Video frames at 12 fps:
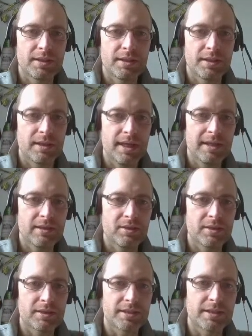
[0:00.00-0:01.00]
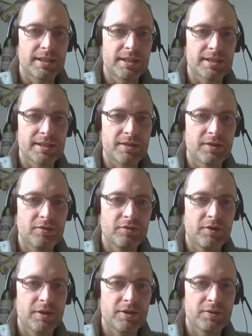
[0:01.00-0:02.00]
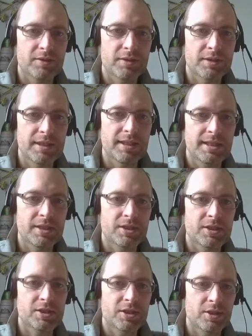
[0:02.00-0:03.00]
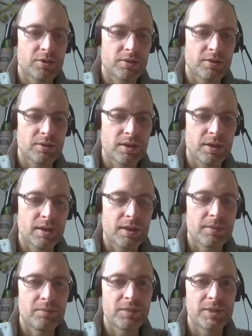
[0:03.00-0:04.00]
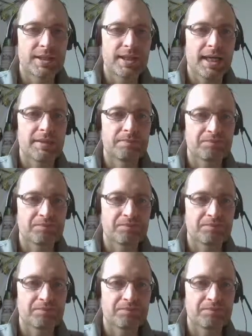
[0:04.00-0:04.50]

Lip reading: I had a look at the disk, and the files on the disk show the date